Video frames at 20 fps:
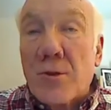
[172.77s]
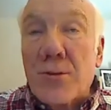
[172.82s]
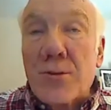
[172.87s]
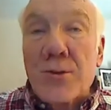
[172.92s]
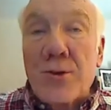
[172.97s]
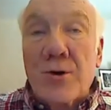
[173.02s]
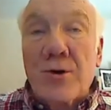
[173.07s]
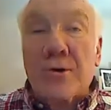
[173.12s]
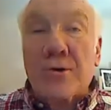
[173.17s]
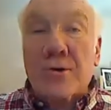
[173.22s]
The
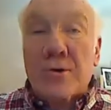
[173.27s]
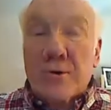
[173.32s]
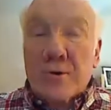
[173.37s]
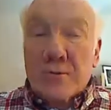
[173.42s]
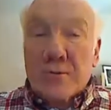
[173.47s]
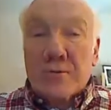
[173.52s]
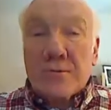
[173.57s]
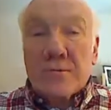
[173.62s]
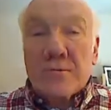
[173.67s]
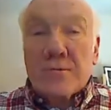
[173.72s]
third
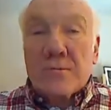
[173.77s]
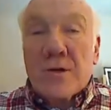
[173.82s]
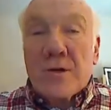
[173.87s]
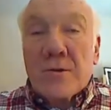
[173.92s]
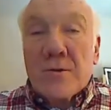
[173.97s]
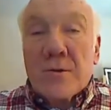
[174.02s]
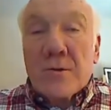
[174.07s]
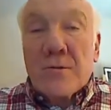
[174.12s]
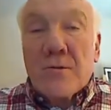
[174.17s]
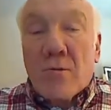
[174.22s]

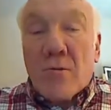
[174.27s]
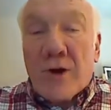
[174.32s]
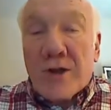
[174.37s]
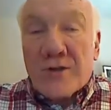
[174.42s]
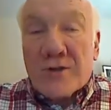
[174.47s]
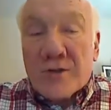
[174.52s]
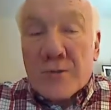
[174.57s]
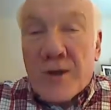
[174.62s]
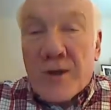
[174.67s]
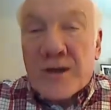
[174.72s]

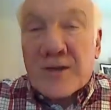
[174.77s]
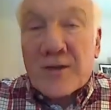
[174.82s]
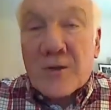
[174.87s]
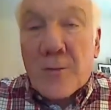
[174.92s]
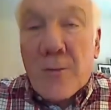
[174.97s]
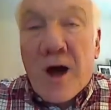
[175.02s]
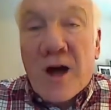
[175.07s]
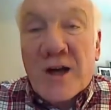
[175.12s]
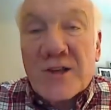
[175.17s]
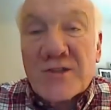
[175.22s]
way to make
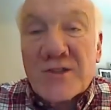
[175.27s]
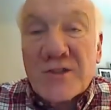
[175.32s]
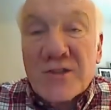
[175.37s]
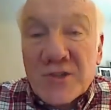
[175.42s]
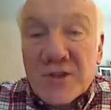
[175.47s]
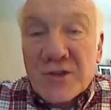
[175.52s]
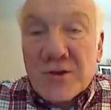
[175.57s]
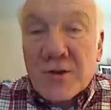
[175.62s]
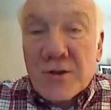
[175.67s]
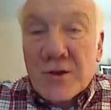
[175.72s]

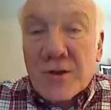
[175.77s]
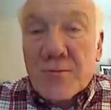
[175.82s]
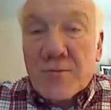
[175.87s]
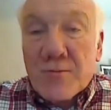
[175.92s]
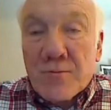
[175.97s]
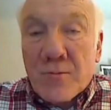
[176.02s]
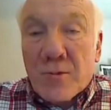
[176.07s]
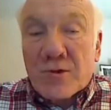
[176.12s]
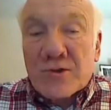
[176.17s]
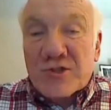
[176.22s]
deposits into the
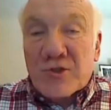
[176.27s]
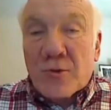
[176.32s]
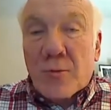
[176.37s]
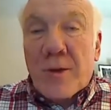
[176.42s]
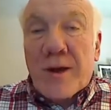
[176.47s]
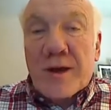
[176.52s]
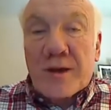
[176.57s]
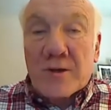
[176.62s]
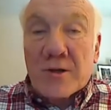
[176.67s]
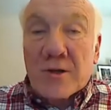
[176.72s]

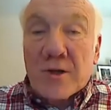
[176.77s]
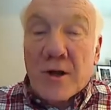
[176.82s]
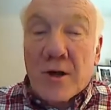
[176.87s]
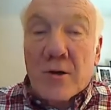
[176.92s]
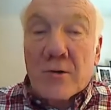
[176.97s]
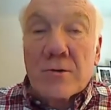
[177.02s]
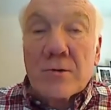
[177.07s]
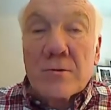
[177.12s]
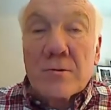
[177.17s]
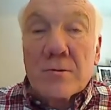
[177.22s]
emotional bank
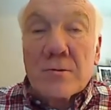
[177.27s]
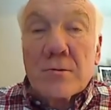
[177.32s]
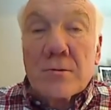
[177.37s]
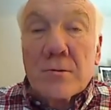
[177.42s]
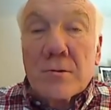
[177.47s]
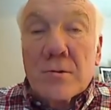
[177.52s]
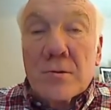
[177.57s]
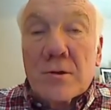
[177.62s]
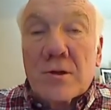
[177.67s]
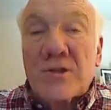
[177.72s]
account
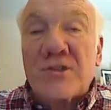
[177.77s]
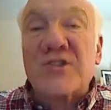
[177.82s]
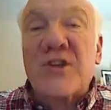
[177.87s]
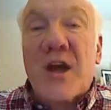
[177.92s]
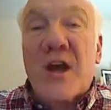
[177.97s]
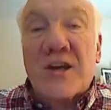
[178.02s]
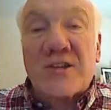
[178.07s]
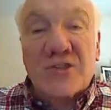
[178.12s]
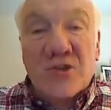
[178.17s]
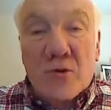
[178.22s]

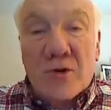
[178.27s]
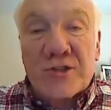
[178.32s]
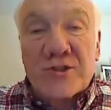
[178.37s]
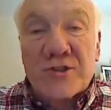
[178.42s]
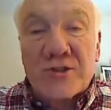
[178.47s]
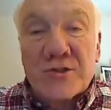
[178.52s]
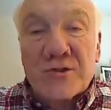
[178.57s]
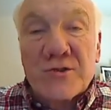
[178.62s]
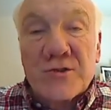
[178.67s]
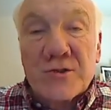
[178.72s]
is to ask
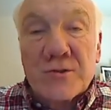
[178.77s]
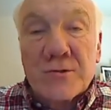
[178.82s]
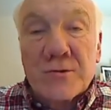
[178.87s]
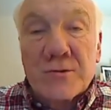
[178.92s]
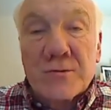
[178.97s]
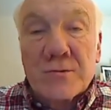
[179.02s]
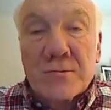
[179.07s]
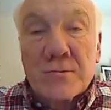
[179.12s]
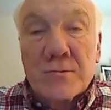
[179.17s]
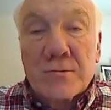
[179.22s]
questions.
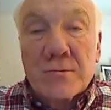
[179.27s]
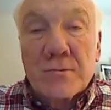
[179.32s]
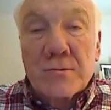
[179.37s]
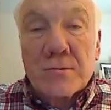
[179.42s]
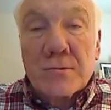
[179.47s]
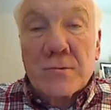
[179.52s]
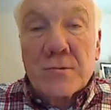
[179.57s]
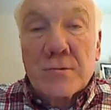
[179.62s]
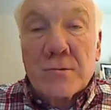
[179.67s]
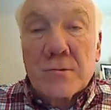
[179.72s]

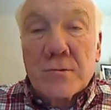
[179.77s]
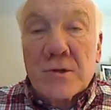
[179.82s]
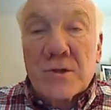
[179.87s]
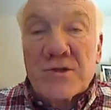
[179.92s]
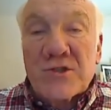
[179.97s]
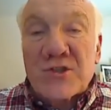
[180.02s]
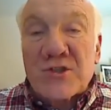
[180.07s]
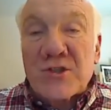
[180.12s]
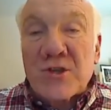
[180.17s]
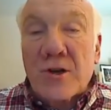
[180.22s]

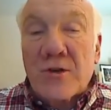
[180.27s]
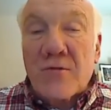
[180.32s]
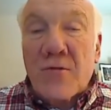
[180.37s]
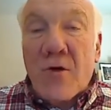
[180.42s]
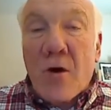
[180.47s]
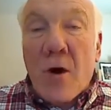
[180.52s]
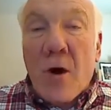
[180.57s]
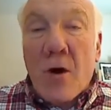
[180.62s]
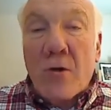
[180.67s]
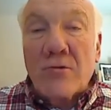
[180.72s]
Instead
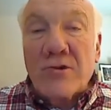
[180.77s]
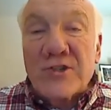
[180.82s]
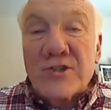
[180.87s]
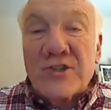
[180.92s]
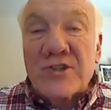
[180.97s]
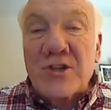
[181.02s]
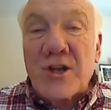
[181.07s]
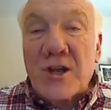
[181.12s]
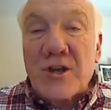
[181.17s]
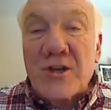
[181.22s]
of always